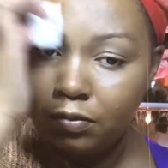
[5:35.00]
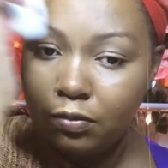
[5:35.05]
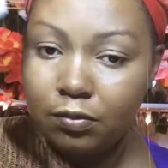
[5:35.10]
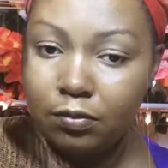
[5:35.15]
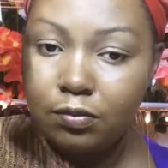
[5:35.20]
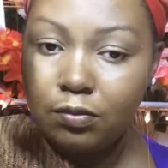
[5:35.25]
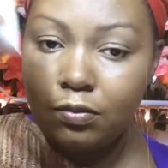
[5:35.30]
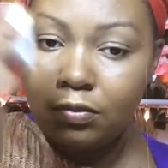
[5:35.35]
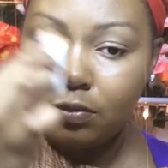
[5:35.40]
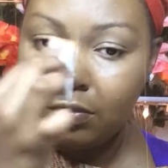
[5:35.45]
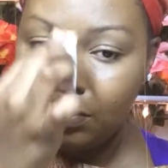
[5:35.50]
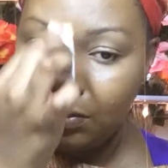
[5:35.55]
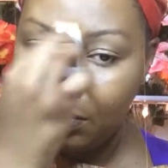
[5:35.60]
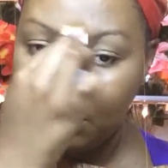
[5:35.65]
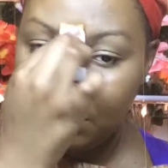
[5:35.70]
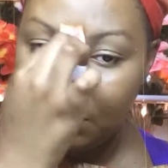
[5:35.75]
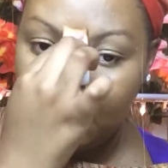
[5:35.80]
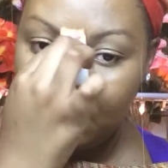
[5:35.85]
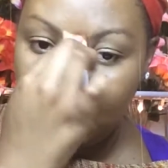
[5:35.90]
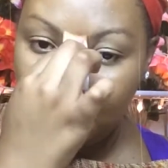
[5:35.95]
that's really going to
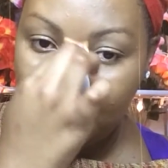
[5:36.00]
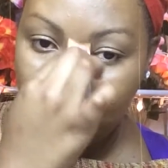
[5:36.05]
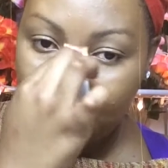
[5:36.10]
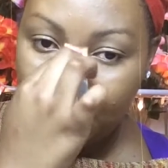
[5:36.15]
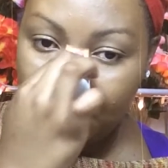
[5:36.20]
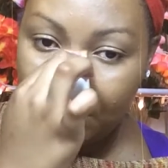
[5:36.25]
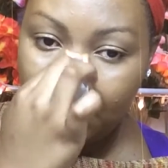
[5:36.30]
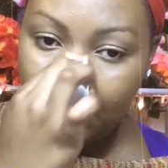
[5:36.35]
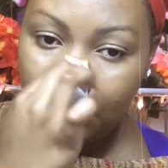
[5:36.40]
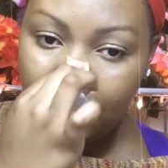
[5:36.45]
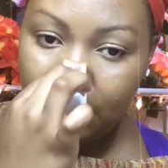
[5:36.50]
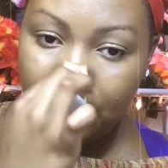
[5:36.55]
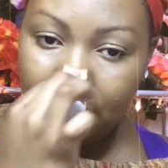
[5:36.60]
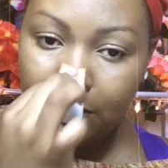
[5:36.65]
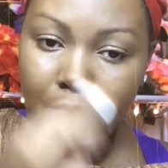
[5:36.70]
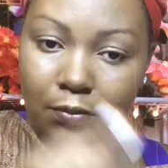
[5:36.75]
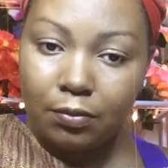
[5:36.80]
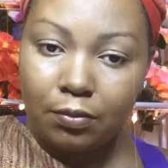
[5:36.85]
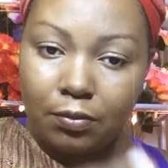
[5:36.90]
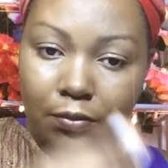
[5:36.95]
show. And
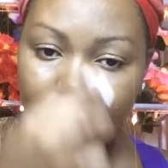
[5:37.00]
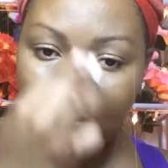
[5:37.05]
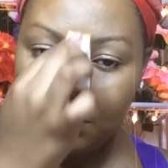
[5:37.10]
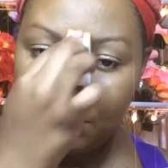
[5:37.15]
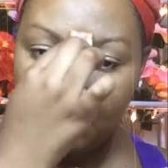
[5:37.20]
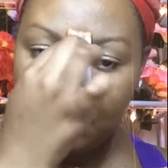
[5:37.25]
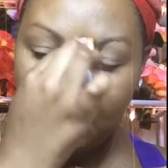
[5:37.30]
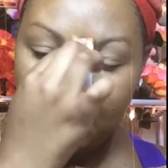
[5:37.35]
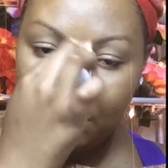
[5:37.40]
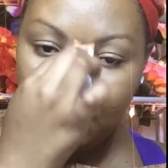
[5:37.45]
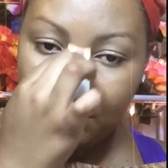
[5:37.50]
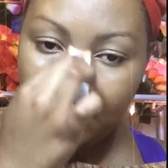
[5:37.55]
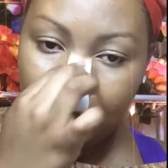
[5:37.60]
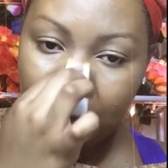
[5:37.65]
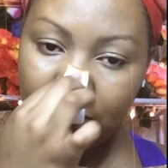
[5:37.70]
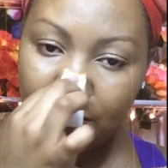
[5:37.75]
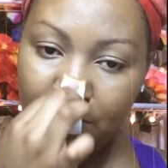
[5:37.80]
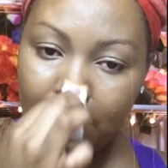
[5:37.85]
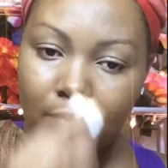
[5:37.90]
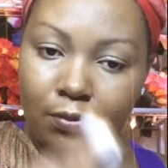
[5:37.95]
it's going to look like you have
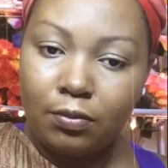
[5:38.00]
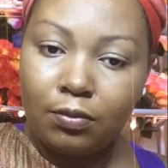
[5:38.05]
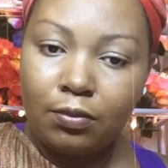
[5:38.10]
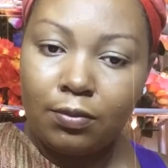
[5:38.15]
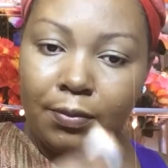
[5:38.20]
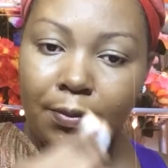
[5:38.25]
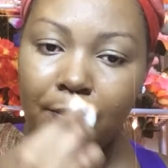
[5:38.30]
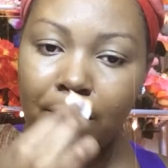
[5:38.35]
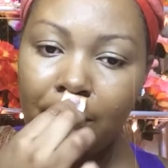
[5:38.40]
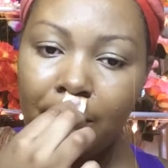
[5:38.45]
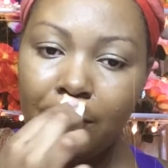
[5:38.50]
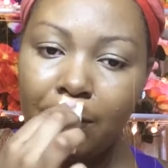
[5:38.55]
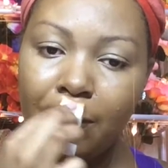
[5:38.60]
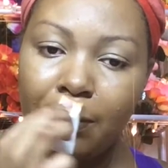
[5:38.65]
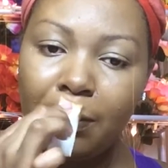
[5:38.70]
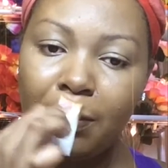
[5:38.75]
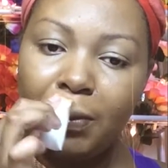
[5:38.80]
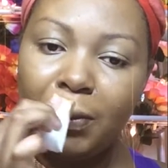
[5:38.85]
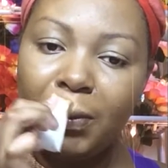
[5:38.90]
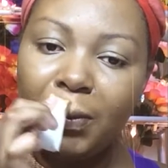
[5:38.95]
on
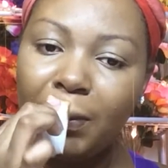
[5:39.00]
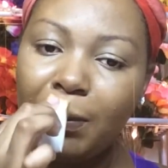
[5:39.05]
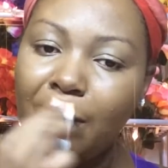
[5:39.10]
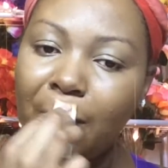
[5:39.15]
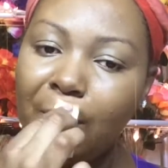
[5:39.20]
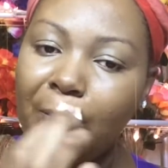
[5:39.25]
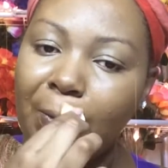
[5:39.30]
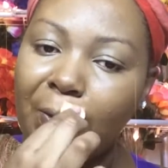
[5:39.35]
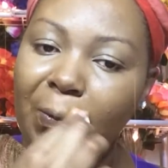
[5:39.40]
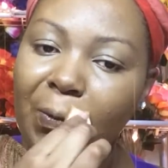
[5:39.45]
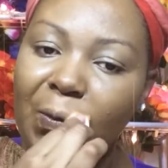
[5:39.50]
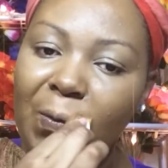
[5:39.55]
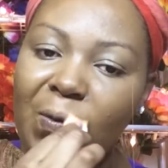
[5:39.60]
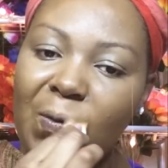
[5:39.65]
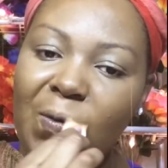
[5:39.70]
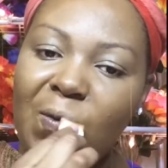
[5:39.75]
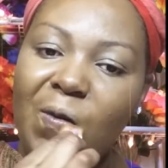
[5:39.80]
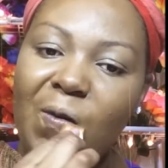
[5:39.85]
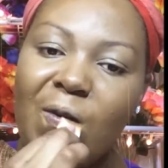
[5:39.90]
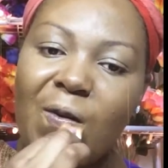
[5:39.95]
lipstick with
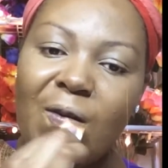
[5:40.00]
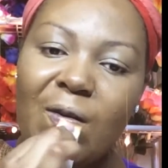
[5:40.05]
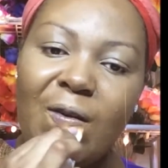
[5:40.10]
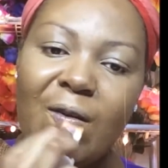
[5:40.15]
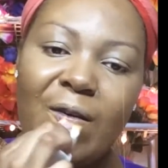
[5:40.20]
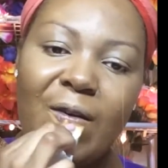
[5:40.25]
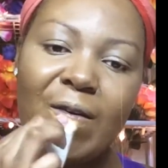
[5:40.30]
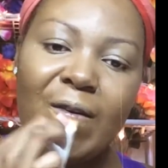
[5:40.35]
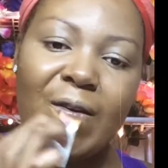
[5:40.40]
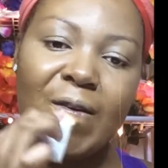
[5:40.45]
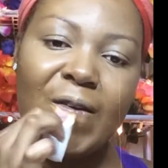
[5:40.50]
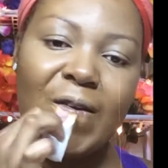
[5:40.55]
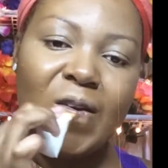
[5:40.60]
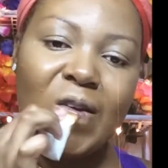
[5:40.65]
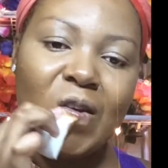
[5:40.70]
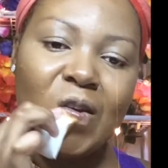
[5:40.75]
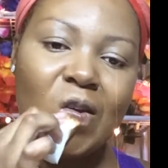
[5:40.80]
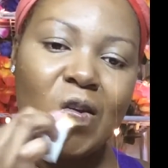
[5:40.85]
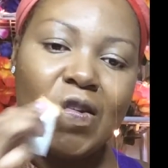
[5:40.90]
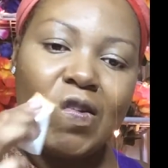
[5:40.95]
dark spots, okay? So
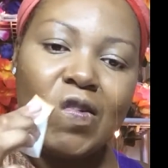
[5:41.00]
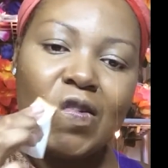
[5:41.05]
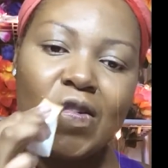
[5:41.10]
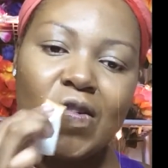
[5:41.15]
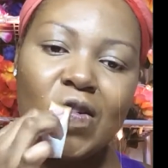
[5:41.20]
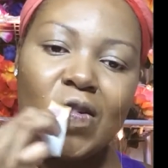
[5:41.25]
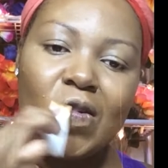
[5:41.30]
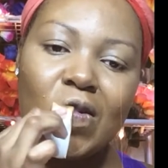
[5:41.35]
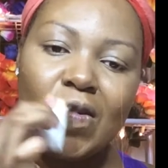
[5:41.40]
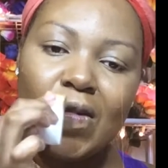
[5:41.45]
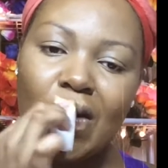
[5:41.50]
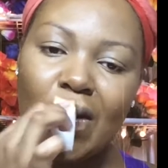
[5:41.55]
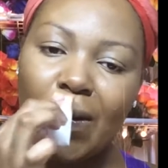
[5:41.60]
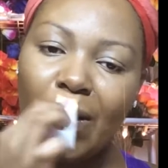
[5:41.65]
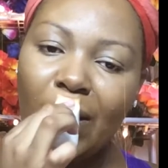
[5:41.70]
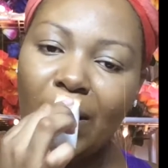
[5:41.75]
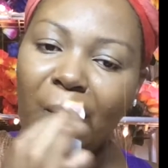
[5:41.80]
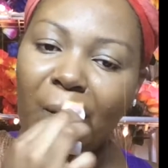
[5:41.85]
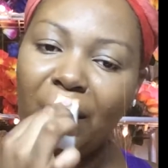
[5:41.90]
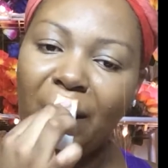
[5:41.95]
really just
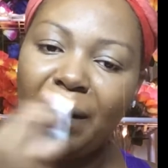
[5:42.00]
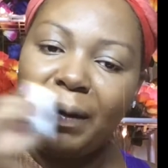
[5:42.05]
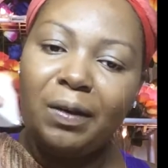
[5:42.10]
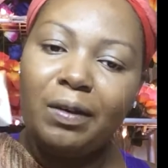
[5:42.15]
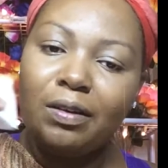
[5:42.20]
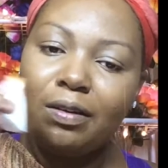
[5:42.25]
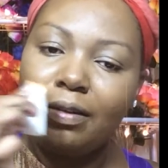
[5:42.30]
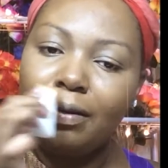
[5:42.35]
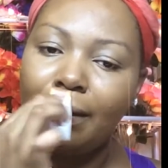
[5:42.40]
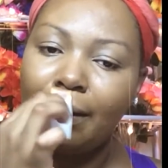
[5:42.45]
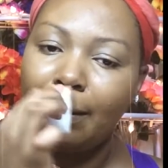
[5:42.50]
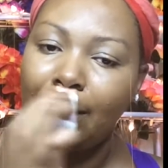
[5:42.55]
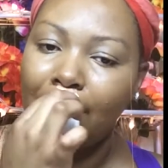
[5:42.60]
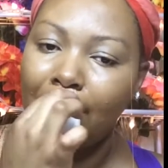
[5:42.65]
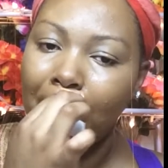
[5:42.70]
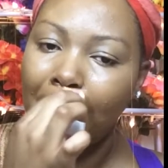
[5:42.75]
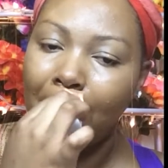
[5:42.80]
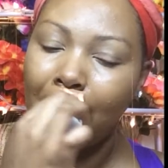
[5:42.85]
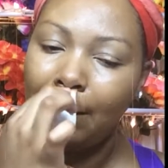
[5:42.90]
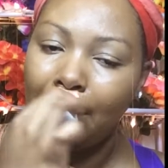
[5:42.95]
use a color
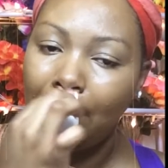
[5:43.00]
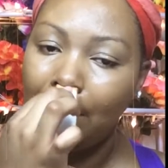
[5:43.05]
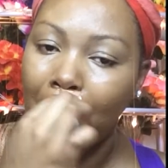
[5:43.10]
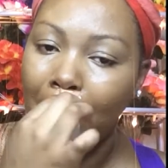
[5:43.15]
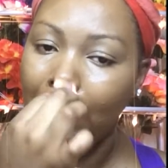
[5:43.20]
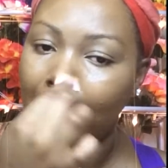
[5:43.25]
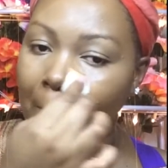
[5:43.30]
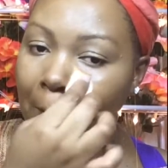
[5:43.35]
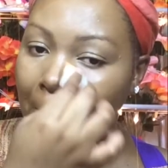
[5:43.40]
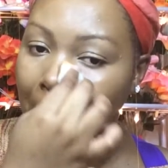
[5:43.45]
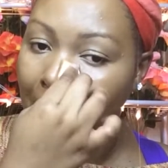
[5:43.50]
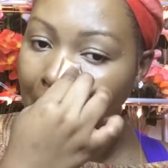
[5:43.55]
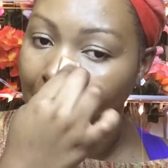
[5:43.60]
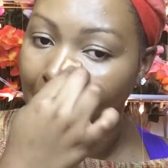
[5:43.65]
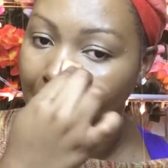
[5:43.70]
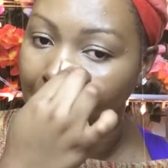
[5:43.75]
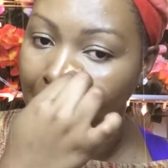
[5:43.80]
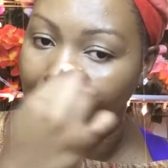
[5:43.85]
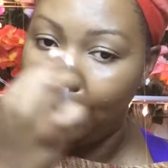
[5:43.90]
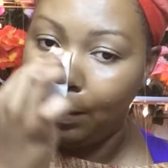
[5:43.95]
corrector or using
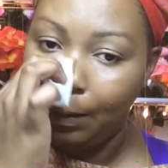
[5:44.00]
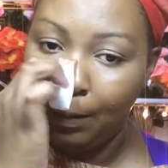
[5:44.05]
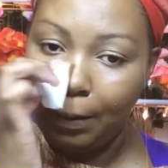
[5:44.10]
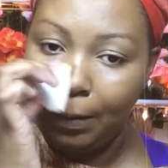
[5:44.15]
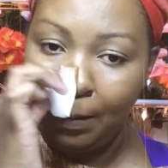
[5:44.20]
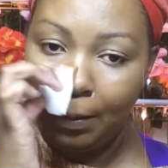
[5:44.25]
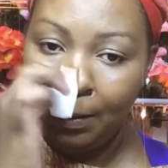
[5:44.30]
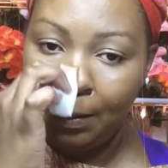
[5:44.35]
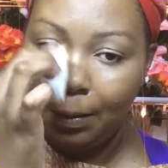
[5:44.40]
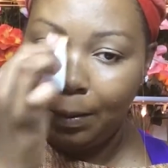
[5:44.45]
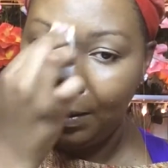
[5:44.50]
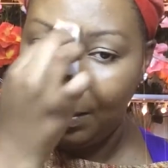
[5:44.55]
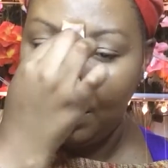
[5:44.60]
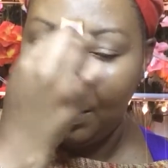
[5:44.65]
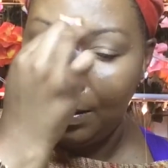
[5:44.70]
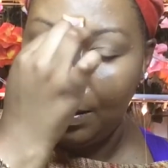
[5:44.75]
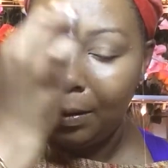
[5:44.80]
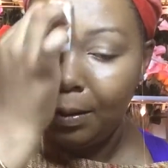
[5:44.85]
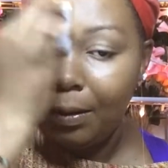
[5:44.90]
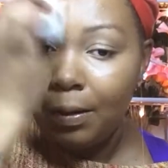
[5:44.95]
concealer as what I'm
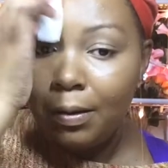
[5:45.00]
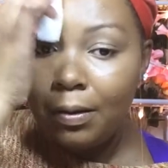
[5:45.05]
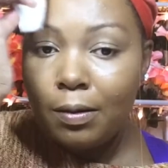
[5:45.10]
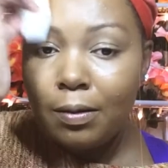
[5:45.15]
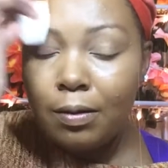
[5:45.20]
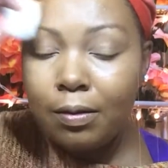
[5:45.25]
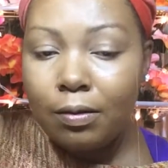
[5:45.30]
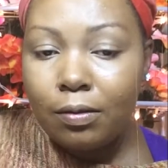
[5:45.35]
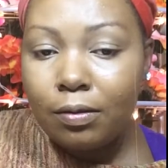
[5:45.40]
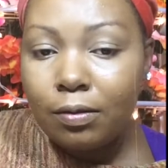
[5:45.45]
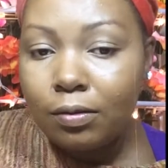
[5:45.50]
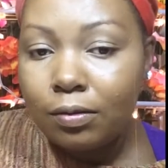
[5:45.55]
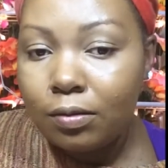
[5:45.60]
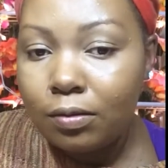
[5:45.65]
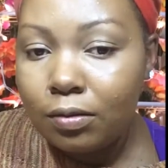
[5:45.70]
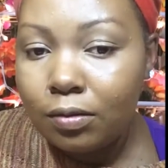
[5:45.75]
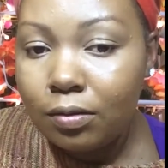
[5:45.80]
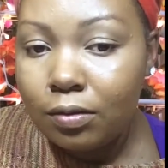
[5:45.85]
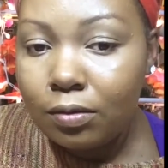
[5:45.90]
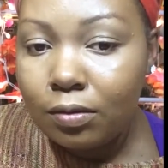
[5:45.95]
doing, and
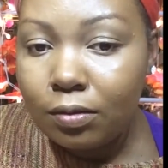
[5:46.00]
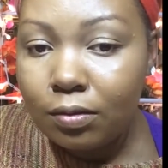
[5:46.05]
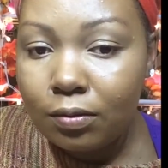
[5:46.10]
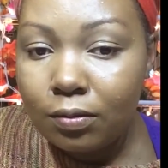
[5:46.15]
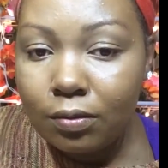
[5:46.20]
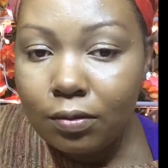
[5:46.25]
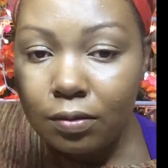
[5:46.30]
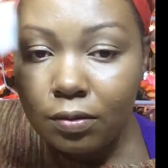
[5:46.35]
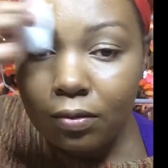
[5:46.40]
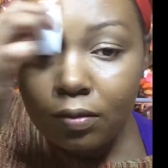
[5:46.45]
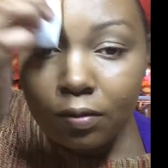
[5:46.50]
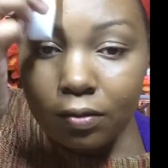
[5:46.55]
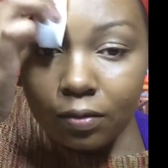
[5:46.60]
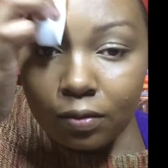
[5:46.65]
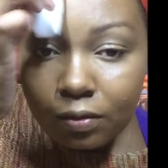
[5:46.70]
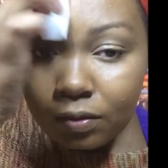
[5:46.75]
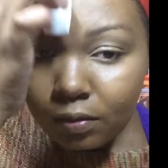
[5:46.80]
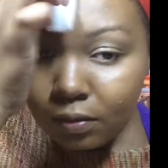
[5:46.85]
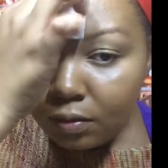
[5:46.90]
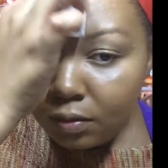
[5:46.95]
just really buff
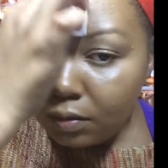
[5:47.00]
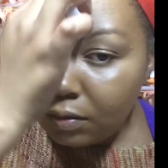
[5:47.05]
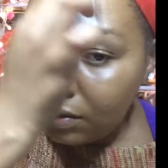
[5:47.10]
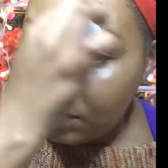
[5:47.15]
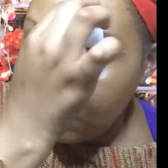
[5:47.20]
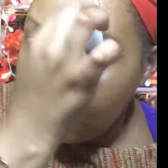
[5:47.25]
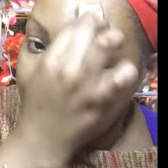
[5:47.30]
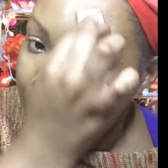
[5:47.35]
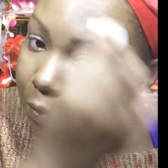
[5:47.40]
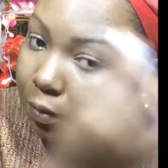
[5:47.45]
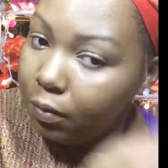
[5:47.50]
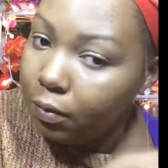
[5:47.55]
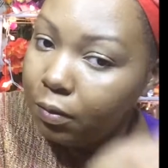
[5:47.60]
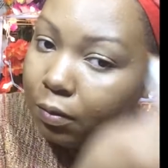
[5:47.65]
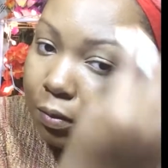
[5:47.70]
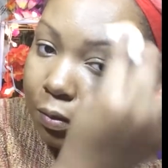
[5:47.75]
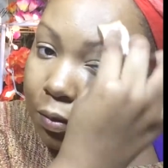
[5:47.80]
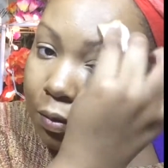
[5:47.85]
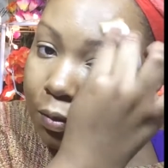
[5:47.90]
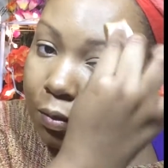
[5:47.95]

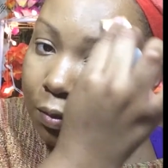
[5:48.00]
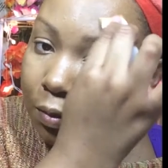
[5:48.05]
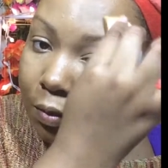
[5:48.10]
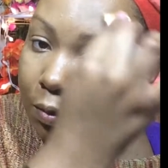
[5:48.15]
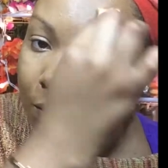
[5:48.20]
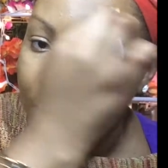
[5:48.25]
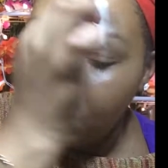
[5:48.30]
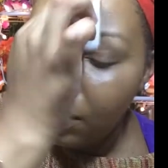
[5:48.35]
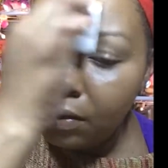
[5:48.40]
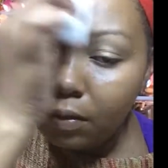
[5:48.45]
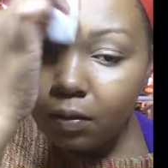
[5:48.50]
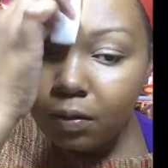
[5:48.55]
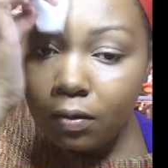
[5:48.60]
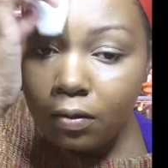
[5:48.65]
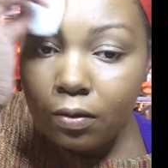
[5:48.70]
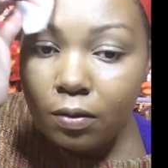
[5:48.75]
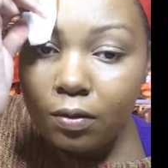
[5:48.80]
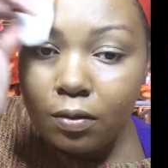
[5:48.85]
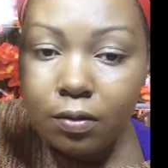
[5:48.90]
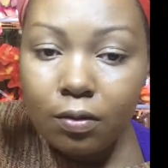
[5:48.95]
that concealer in,
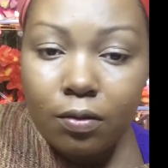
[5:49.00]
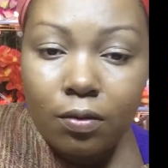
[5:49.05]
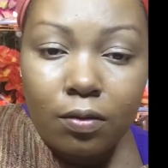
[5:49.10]
okay?